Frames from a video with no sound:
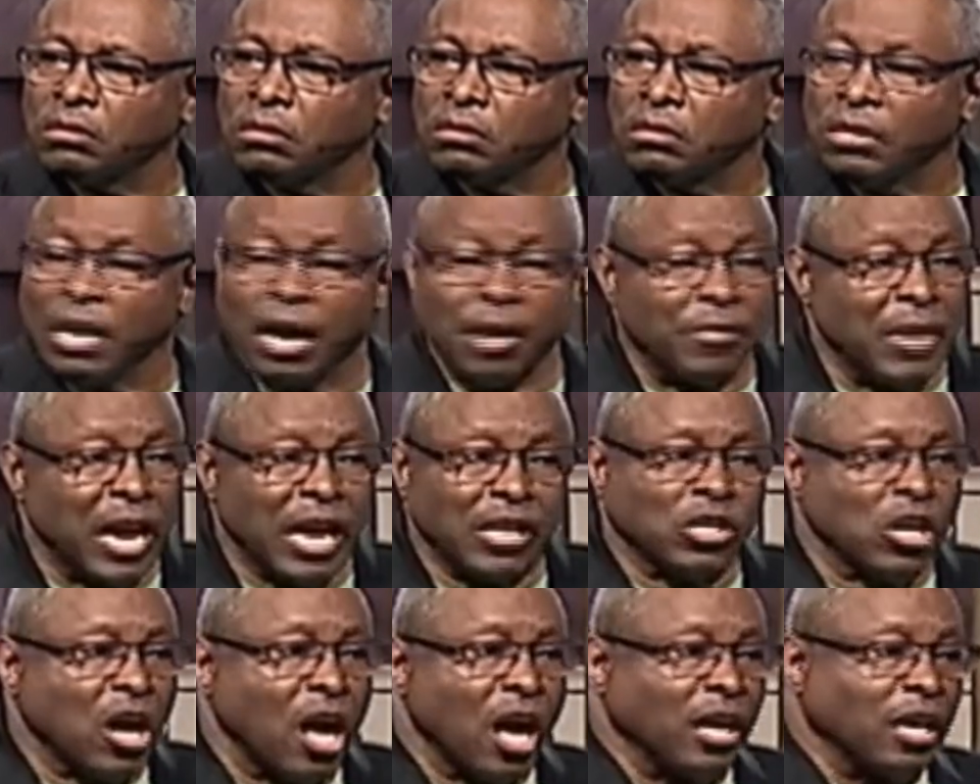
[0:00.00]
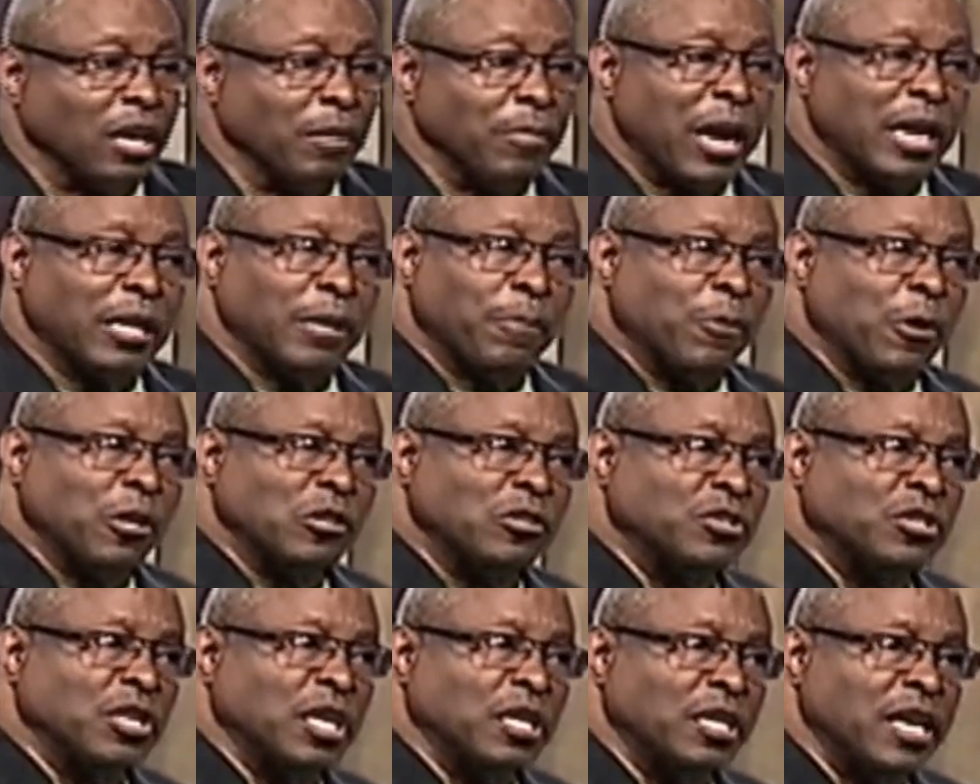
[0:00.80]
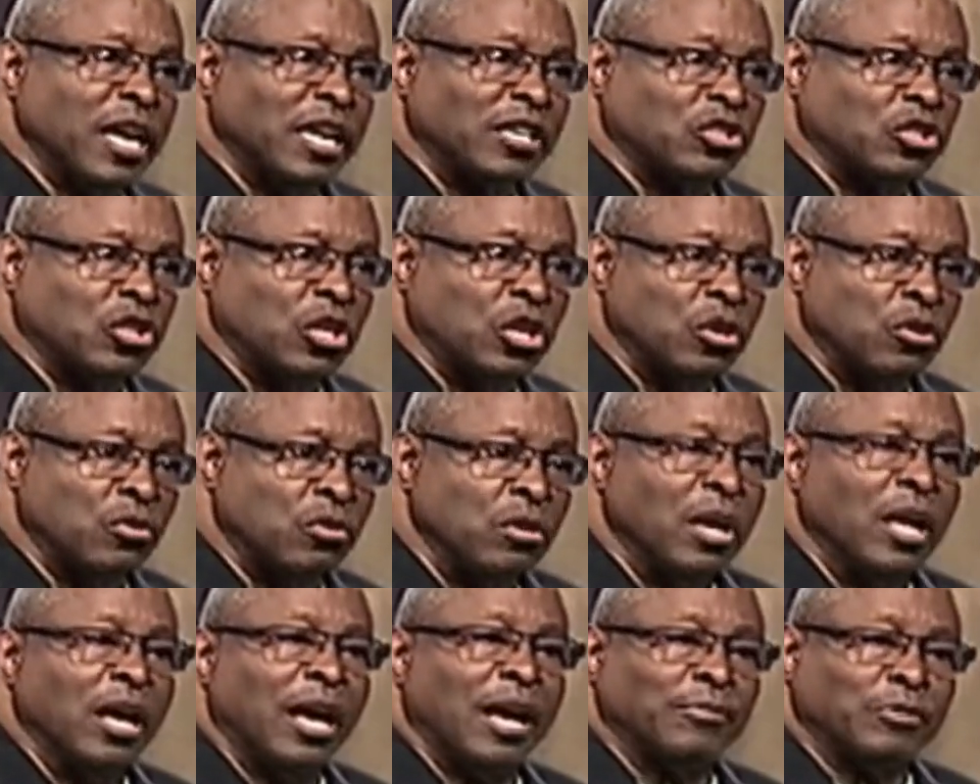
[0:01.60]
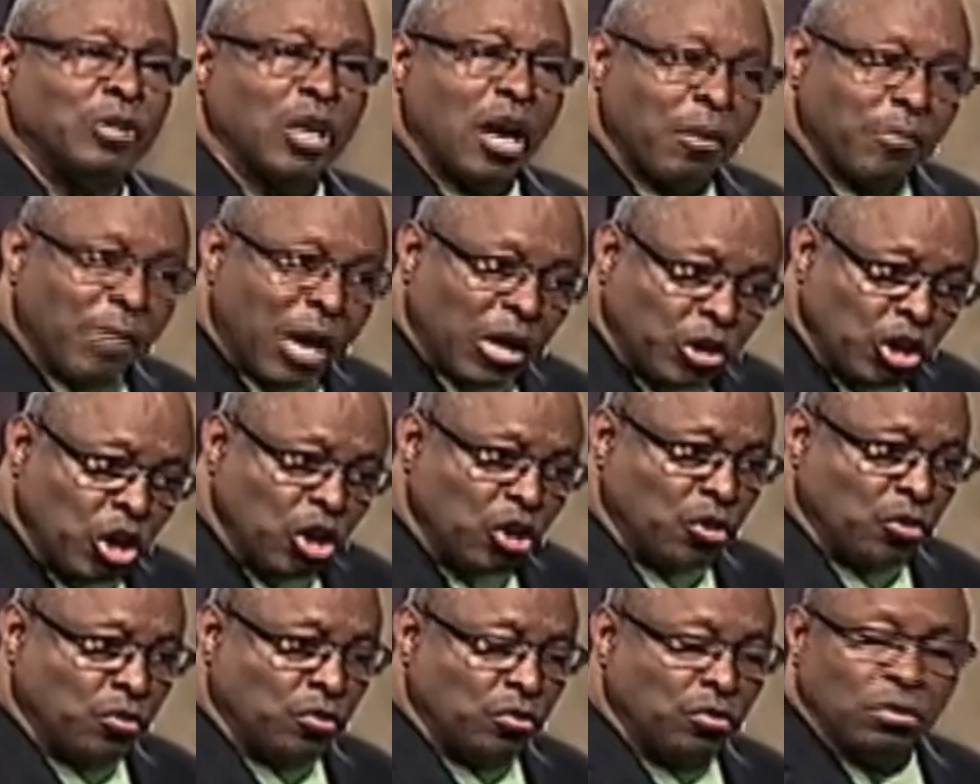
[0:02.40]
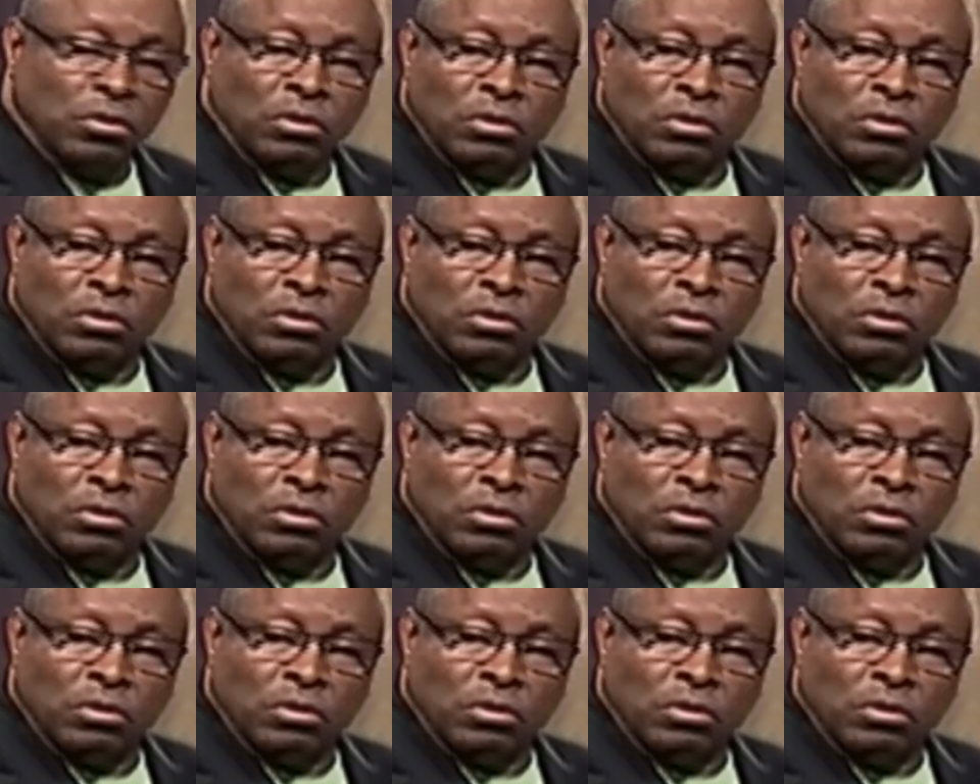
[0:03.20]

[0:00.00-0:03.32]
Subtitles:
Now, I'm not talking about the person sitting next to you. I'm talking about you.